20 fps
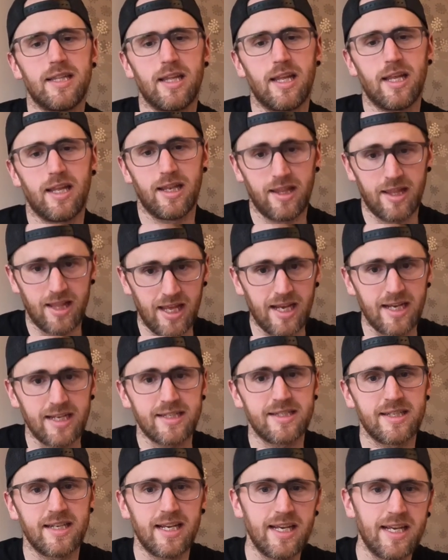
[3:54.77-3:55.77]

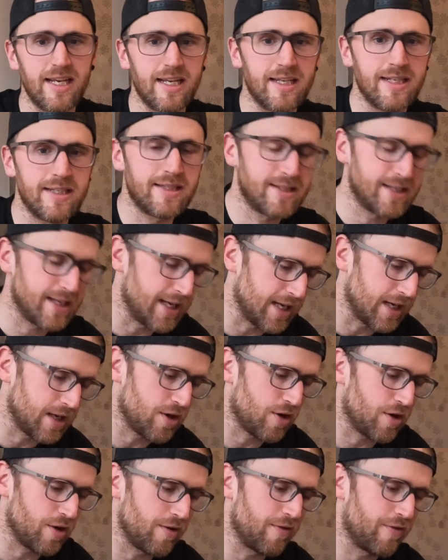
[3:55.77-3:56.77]
this is it
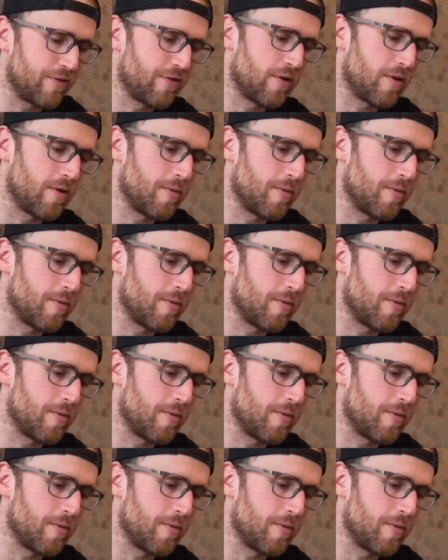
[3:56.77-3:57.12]
kind of